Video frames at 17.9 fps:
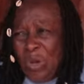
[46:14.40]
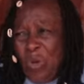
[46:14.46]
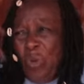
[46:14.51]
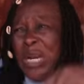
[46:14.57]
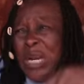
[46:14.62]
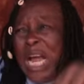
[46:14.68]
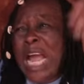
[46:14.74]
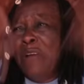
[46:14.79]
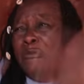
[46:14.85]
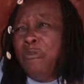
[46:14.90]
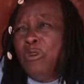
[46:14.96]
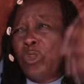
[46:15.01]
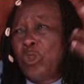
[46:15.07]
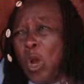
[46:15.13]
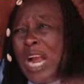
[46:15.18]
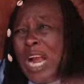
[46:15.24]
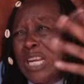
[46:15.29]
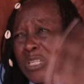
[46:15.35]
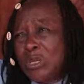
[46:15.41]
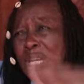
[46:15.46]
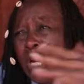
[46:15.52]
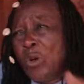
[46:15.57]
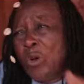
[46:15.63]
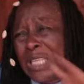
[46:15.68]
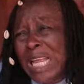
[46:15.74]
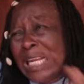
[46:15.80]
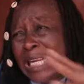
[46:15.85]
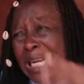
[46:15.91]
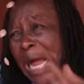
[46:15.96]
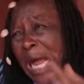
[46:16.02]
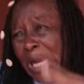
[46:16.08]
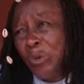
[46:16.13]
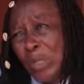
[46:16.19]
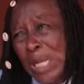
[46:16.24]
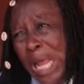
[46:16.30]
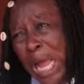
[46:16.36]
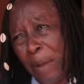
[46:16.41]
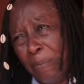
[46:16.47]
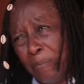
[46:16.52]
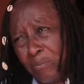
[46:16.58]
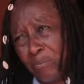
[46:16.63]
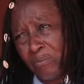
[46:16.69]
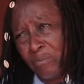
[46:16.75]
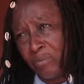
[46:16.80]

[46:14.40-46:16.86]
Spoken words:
When I even talk as when I go take handle lamb